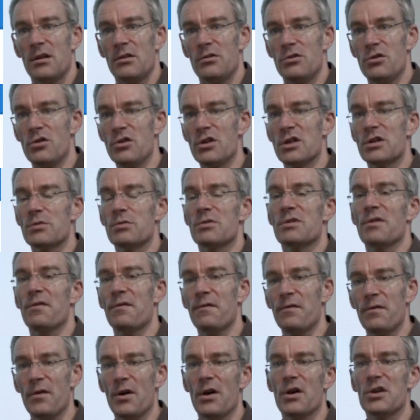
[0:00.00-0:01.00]
Unix was
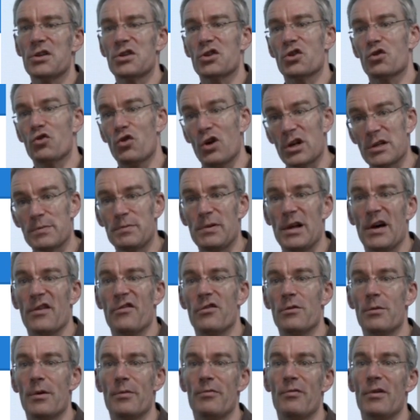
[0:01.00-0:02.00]
the first
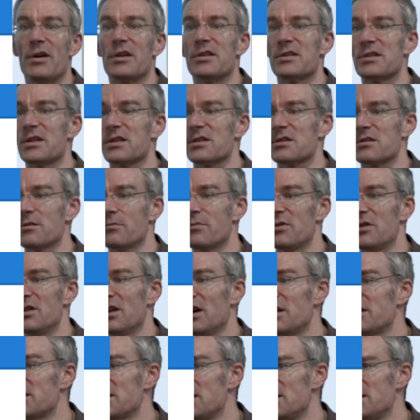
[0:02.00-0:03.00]
cross-platform operating system in the
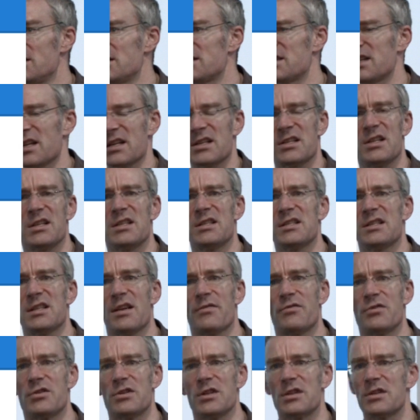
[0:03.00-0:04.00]
1960s and
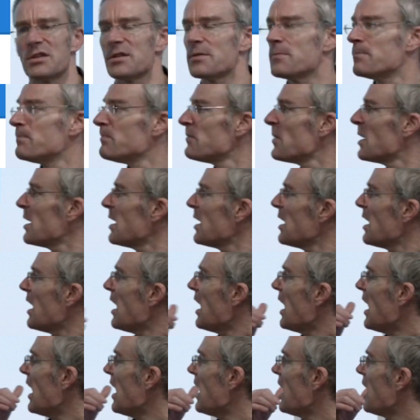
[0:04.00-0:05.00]
70s.
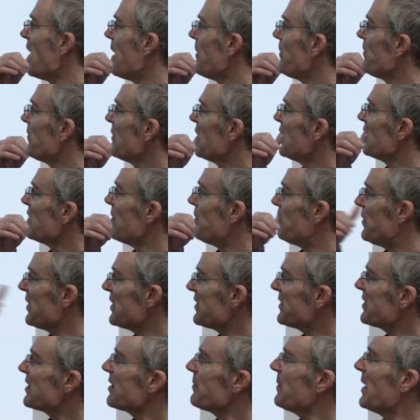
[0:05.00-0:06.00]
The big
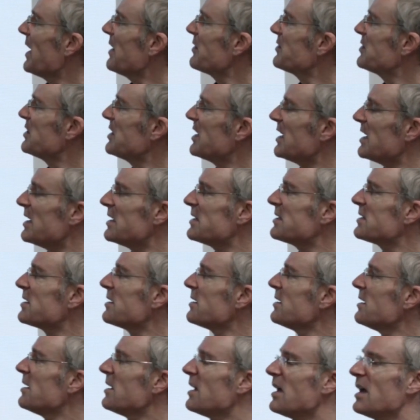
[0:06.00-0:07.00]
thing about it
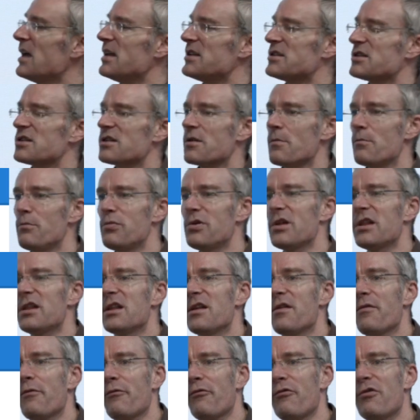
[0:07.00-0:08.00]
is it's completely
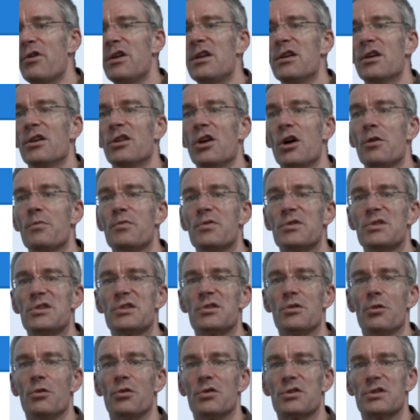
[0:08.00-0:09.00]
free and open
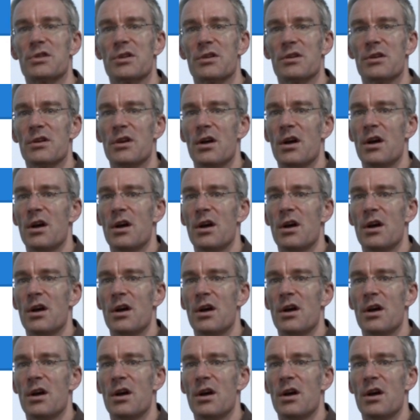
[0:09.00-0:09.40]
source.